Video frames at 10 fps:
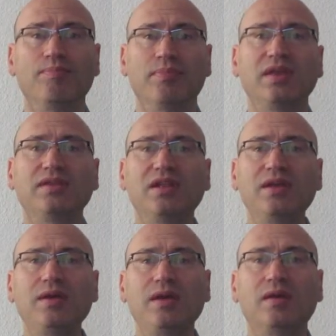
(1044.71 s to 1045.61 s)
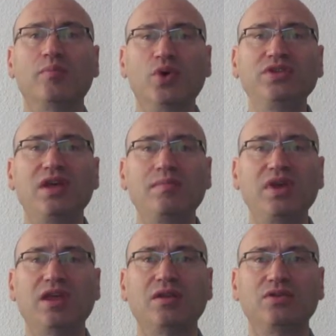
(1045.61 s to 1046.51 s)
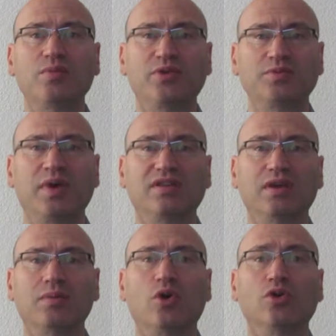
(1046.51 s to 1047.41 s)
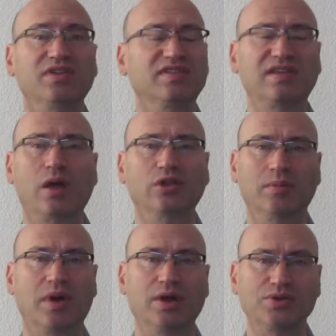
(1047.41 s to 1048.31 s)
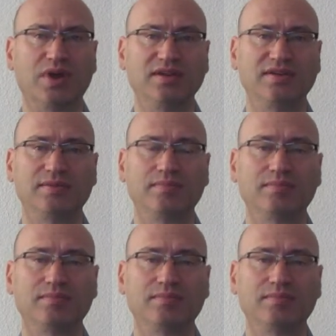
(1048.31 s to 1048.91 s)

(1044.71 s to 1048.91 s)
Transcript: mentally put them into perspective or discount them outright.